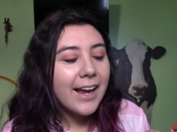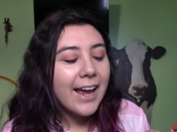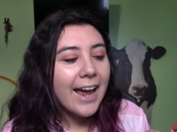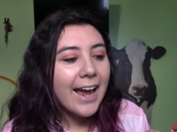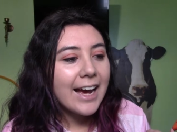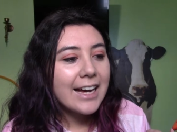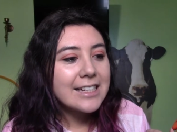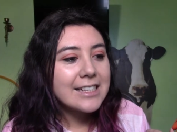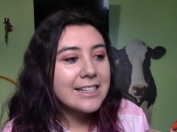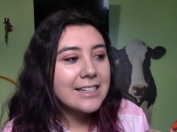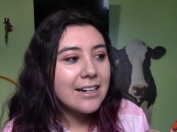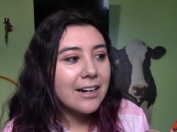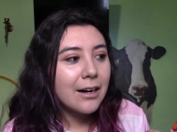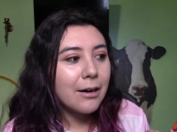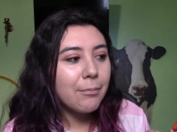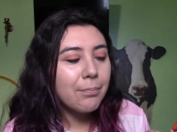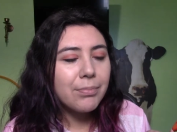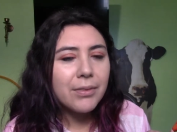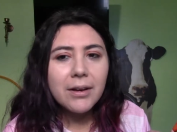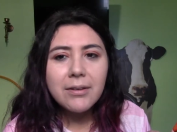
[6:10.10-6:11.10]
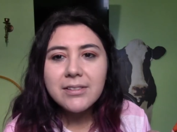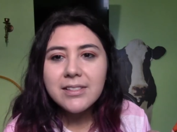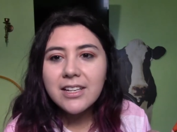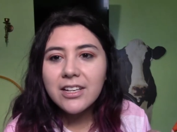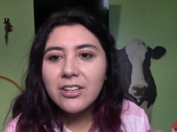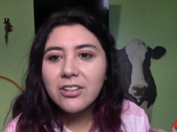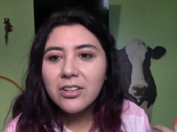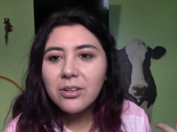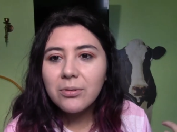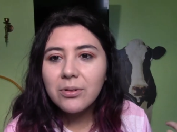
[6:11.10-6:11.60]
and I was
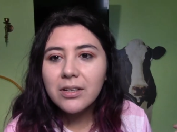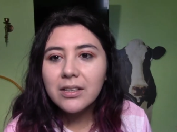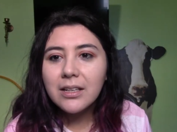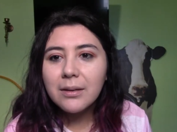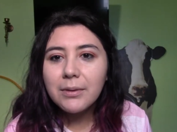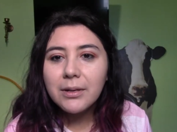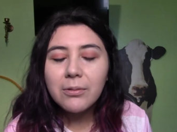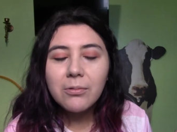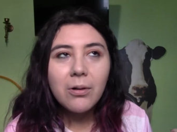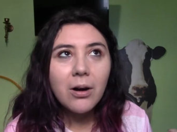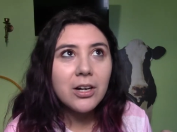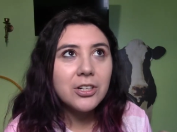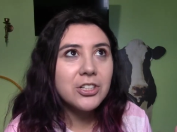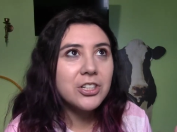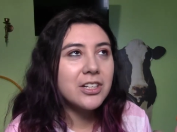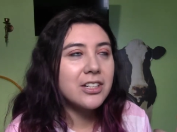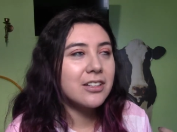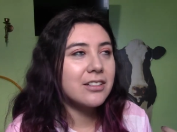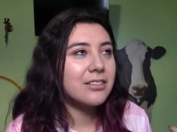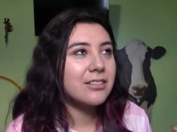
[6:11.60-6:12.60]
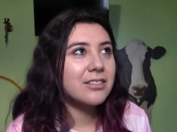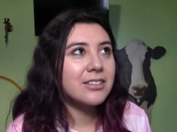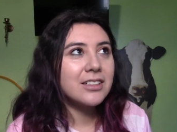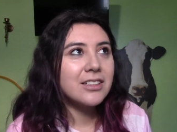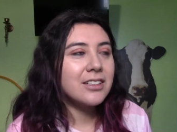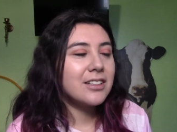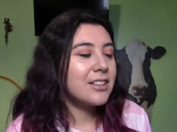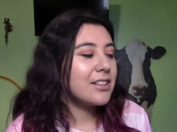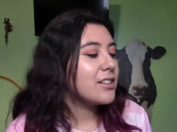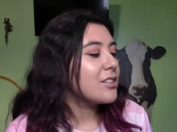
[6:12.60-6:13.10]
like, you know what, let me watch it. And
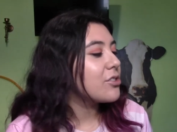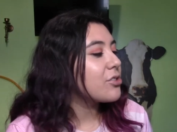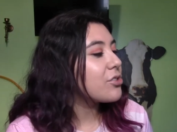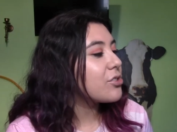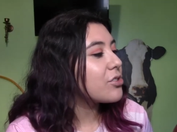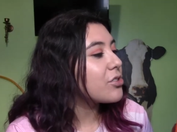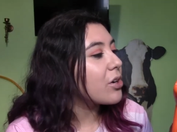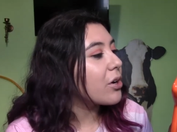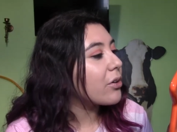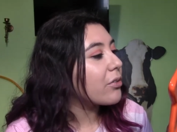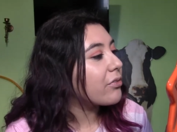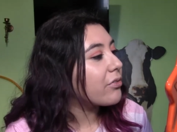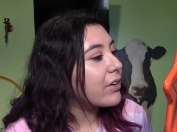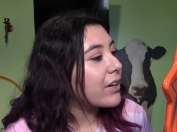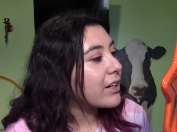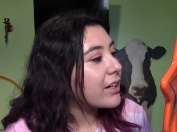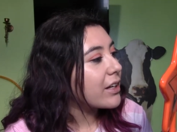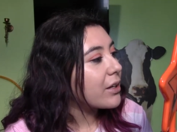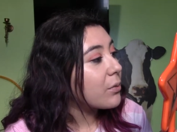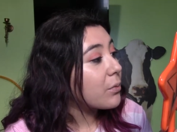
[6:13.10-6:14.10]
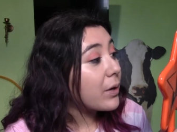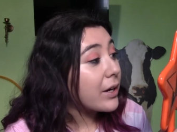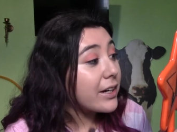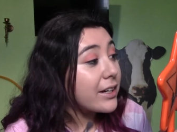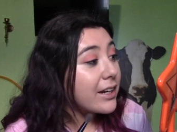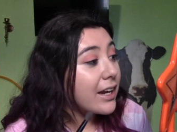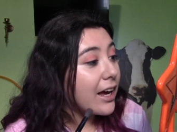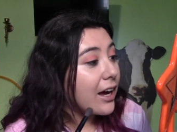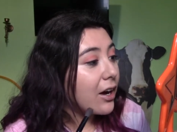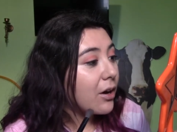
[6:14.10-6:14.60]
so funny. Right
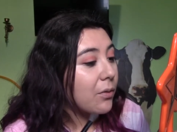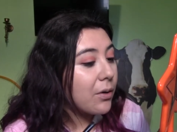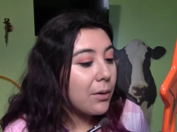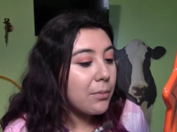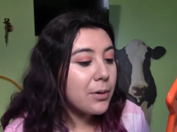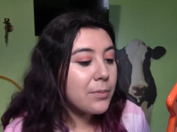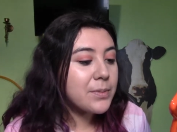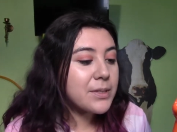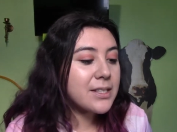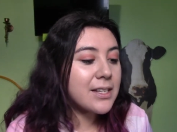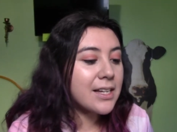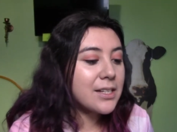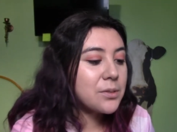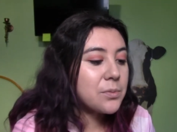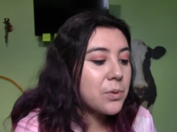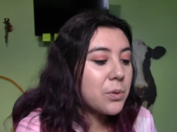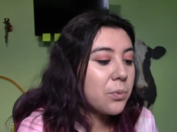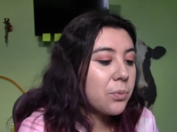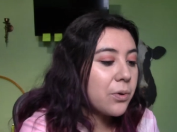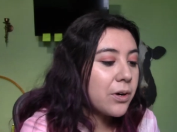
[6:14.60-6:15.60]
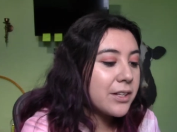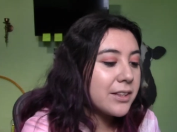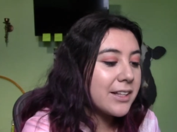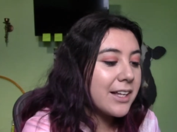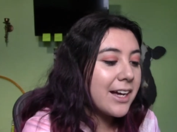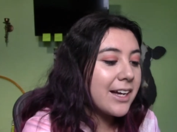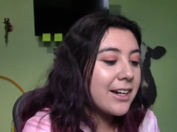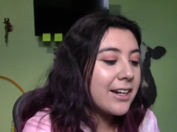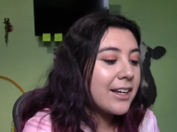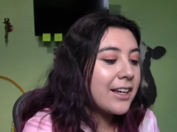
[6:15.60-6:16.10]
now I'm obsessed with one
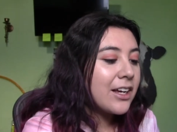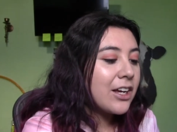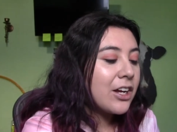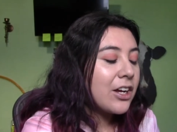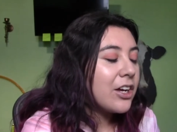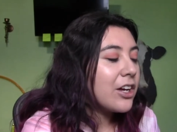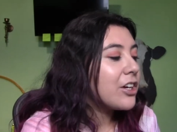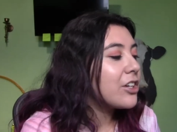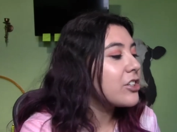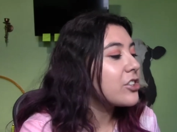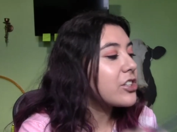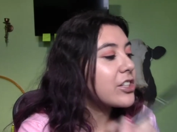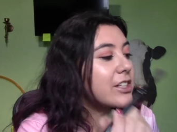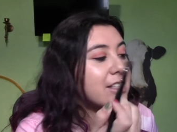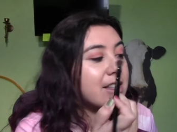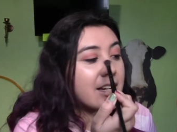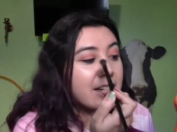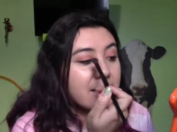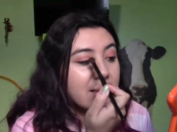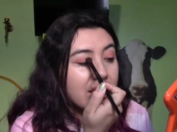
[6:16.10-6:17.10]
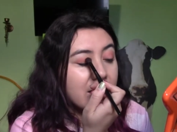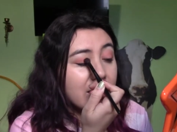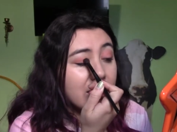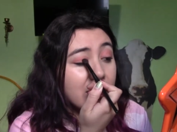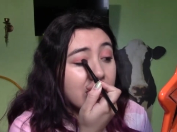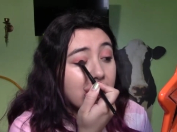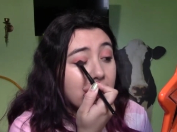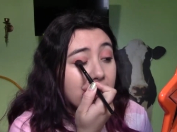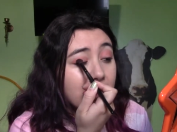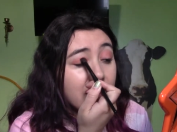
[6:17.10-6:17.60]
that she's like,
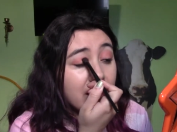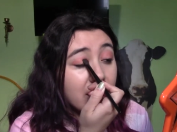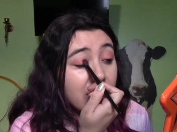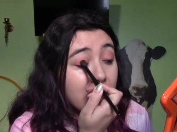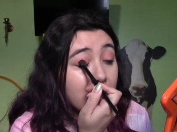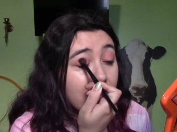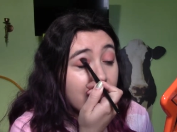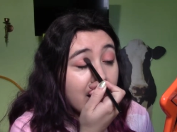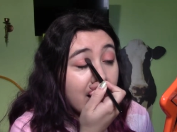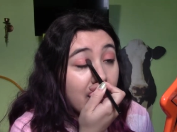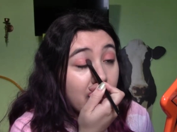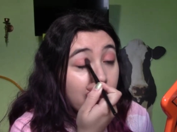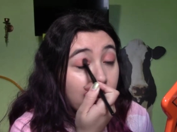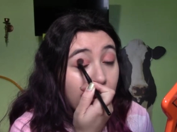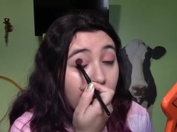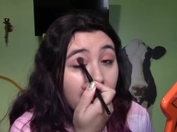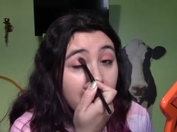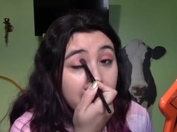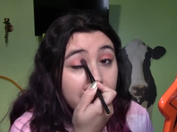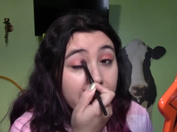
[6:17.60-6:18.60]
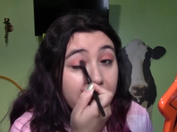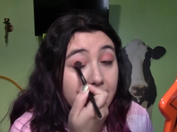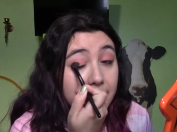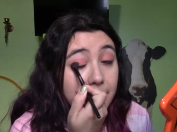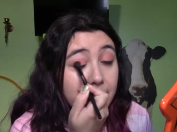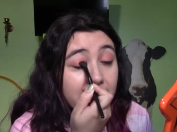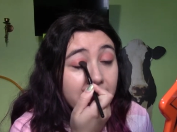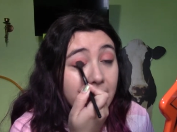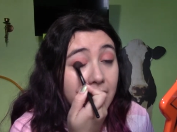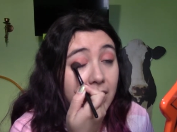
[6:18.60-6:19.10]
how God made
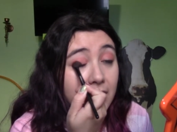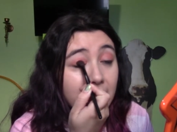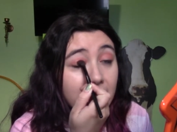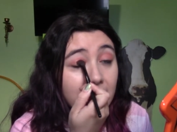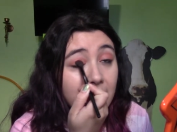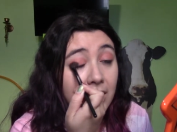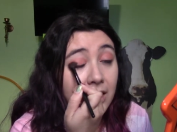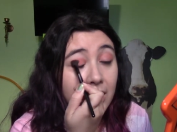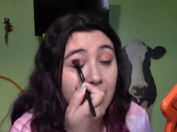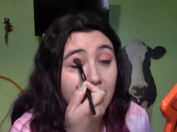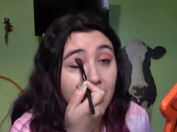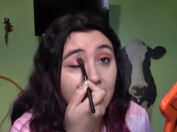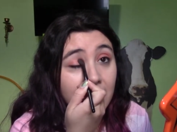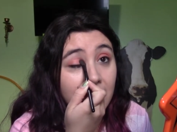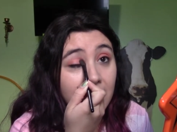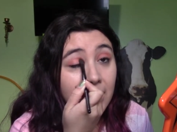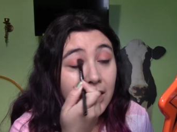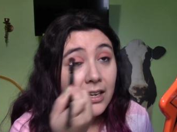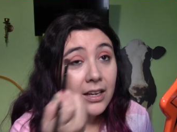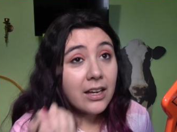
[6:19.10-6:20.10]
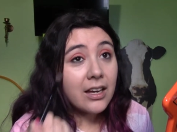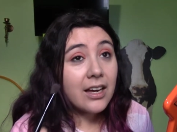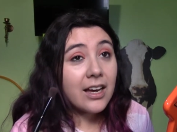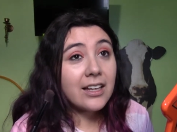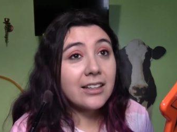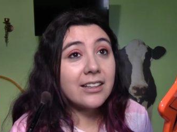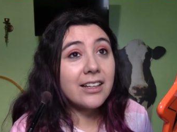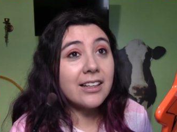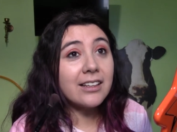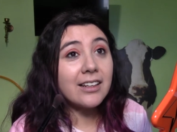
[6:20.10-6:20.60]
me,
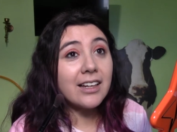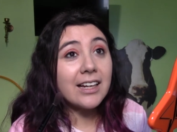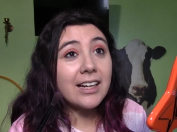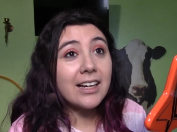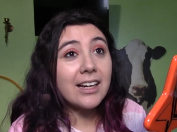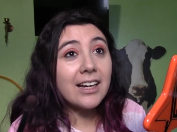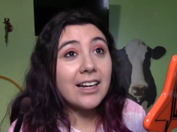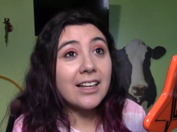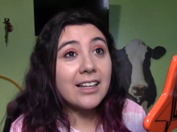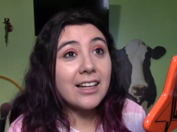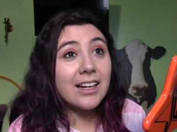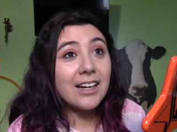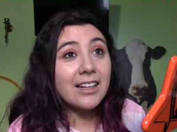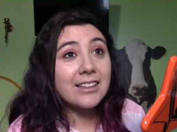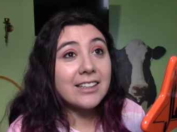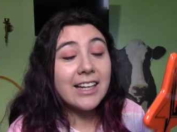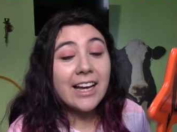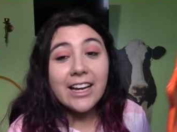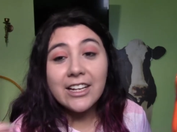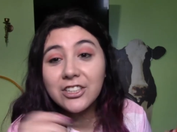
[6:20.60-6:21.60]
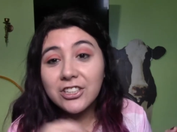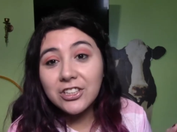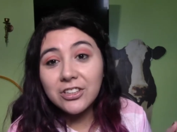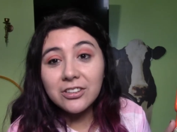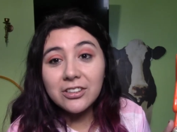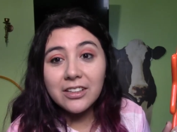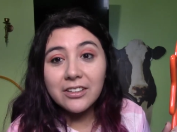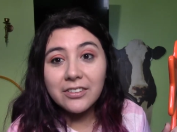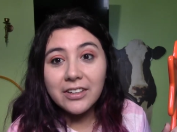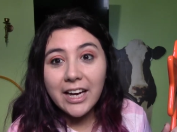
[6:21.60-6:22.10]
and then like the
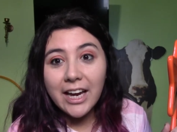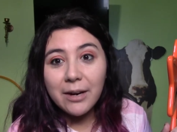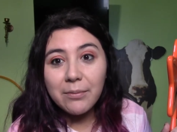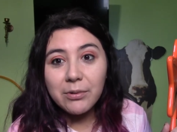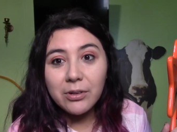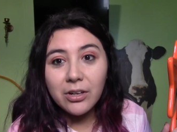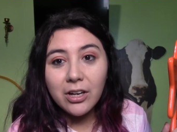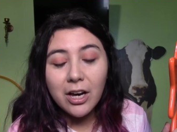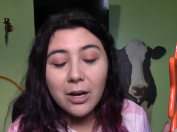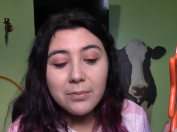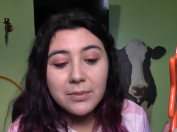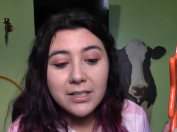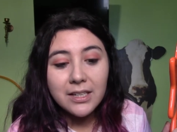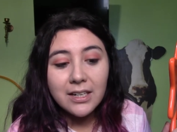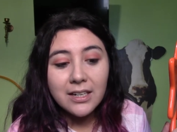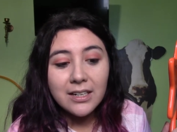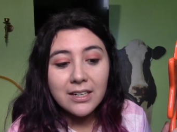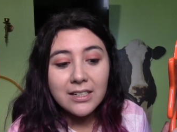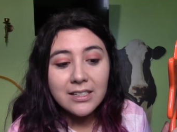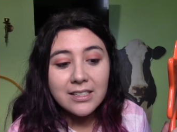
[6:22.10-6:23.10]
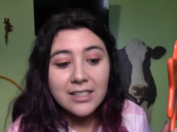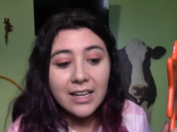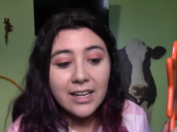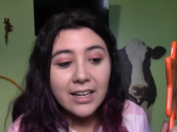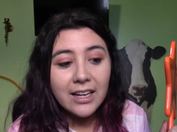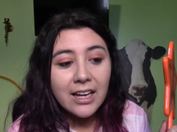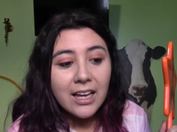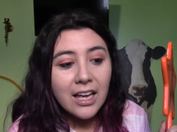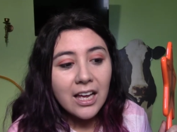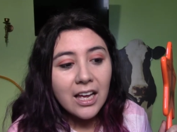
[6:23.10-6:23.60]
angel of Gabriel comes in and is like,